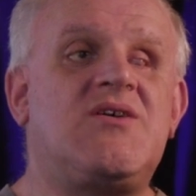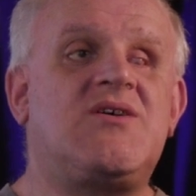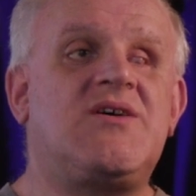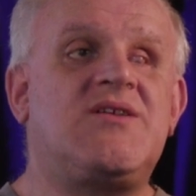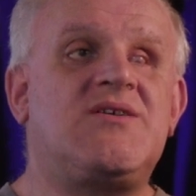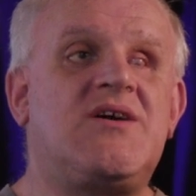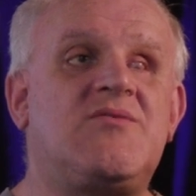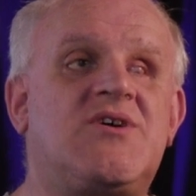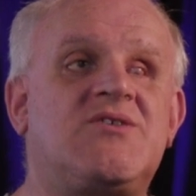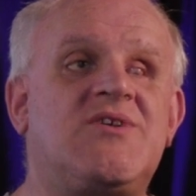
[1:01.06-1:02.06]

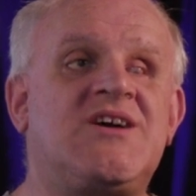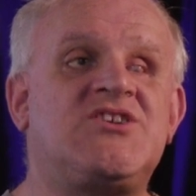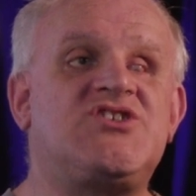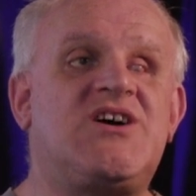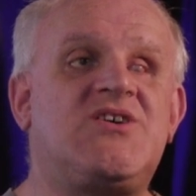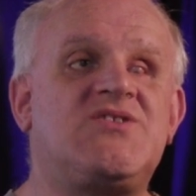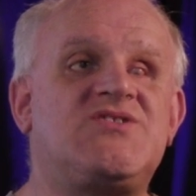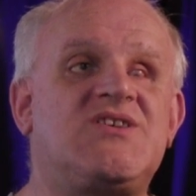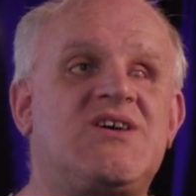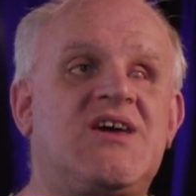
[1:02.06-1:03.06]
one grandchild,
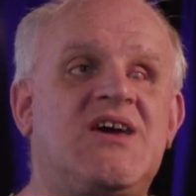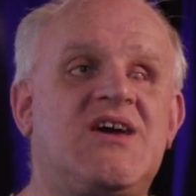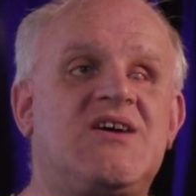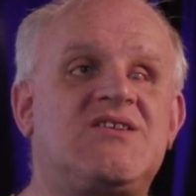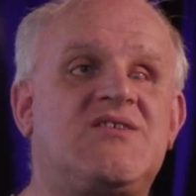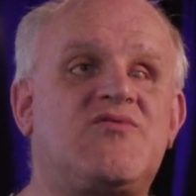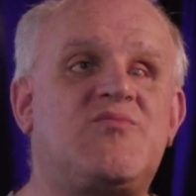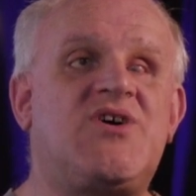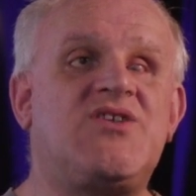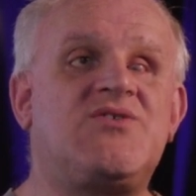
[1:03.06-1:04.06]
and I have a
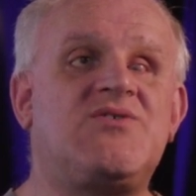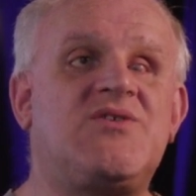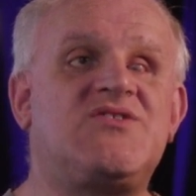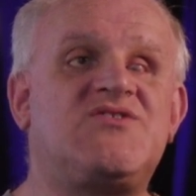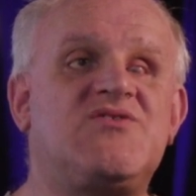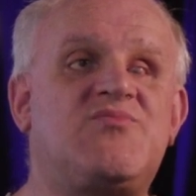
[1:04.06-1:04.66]
brother who has two